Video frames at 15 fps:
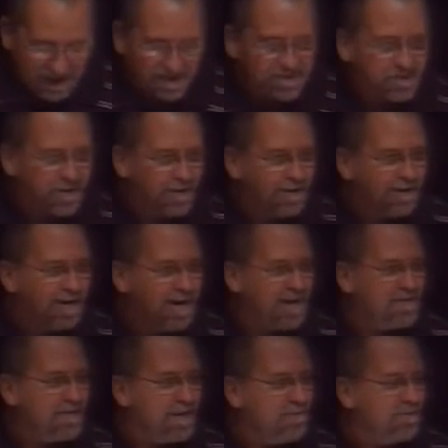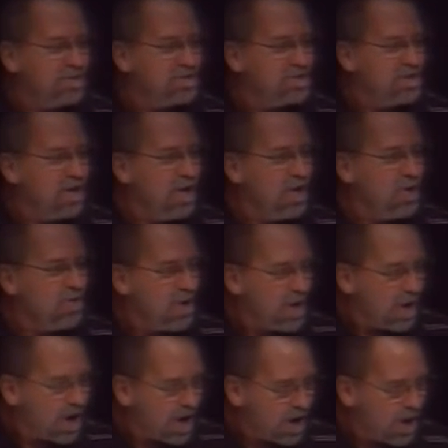the way that started out. There was
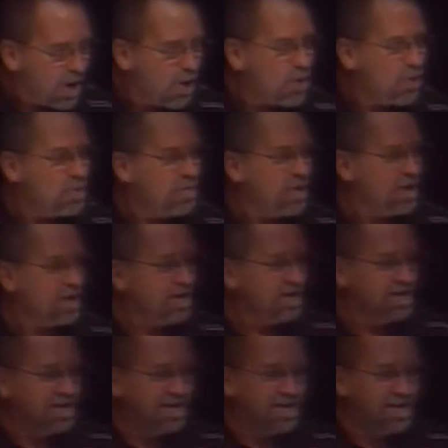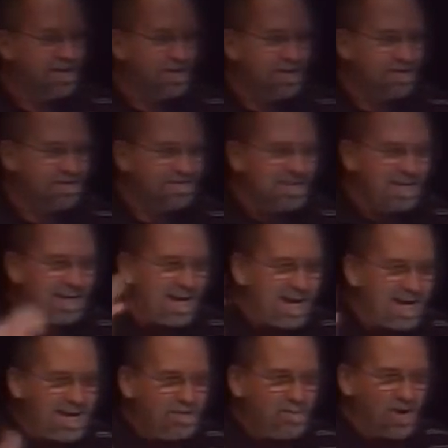no hope
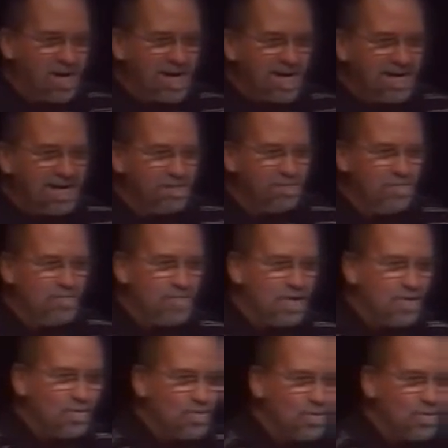that Abraham